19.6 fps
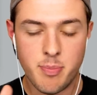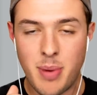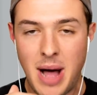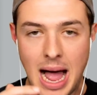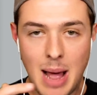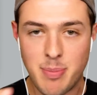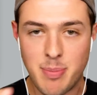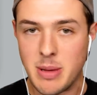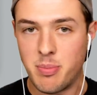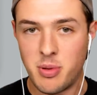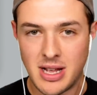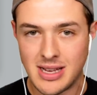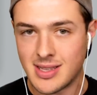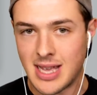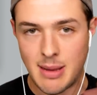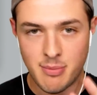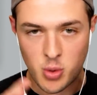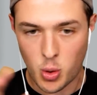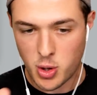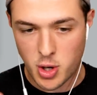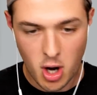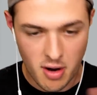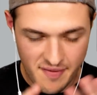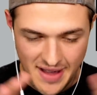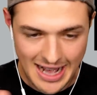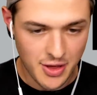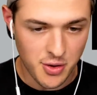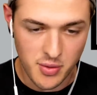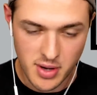Poppy Playtime Toy Co.
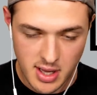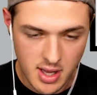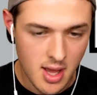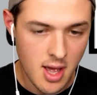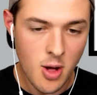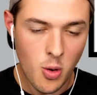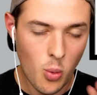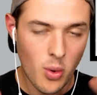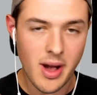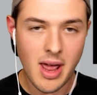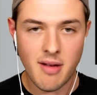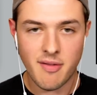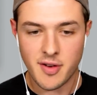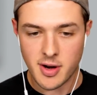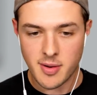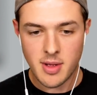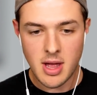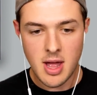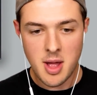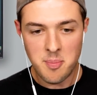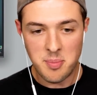Factory, whatever.